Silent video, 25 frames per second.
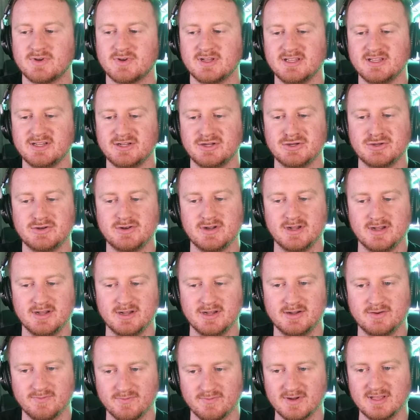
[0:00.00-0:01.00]
a really good,
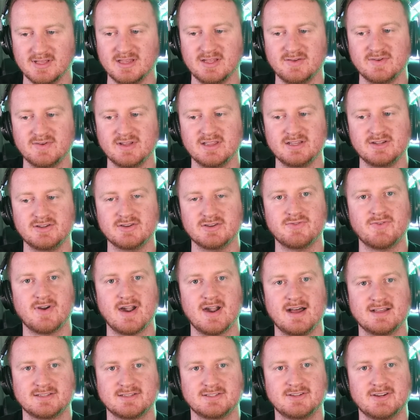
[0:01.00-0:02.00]
really, really good
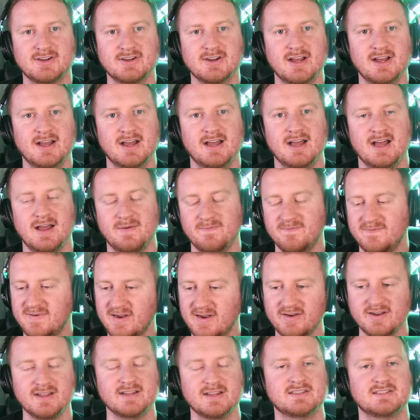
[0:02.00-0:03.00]
roster. I'm
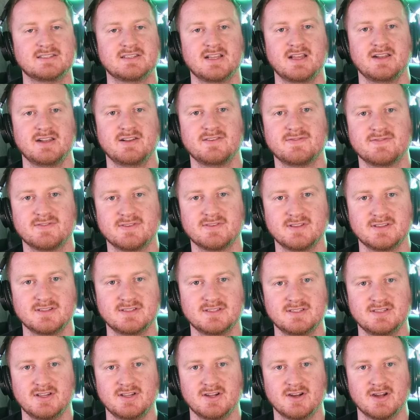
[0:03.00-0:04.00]
very excited for
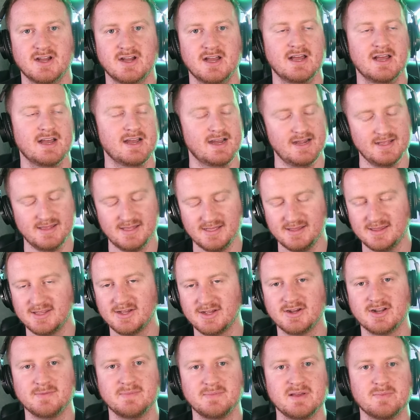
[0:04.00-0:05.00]
this year. I think
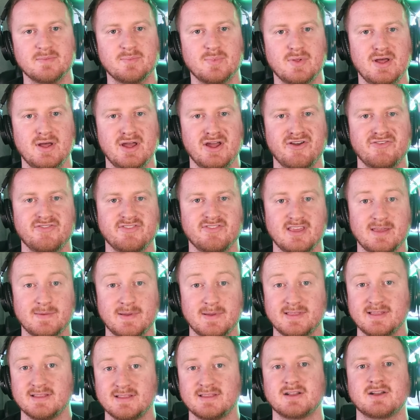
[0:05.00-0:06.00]
they're going to be a playoff
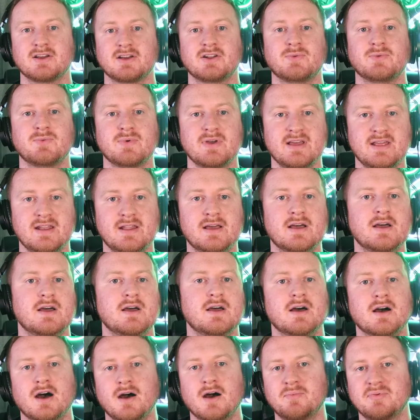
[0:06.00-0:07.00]
team. I think they're going to win
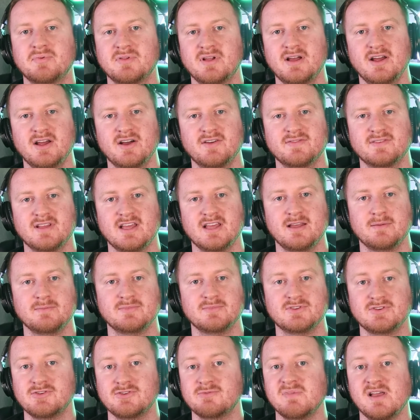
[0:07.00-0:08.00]
a playoff
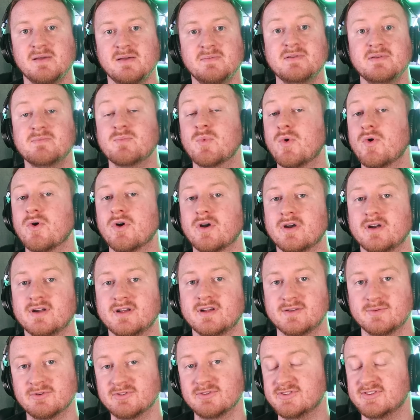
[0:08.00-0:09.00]
game too, maybe
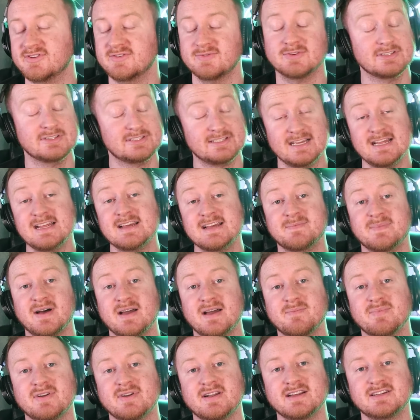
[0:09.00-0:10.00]
more. We'll see in
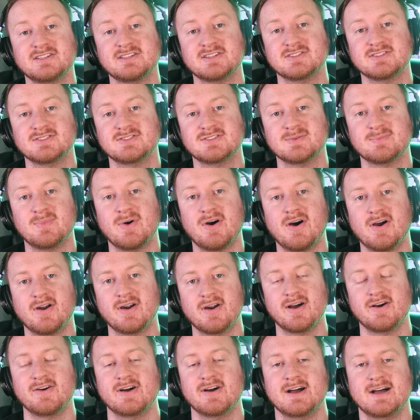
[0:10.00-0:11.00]
my predictions
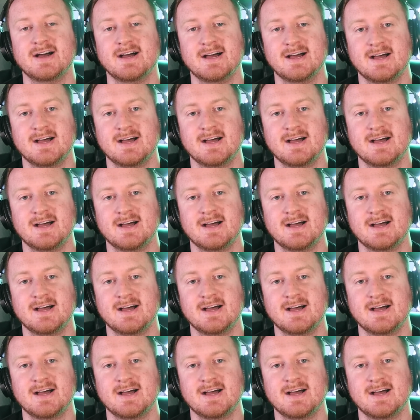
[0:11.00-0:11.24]
tomorrow.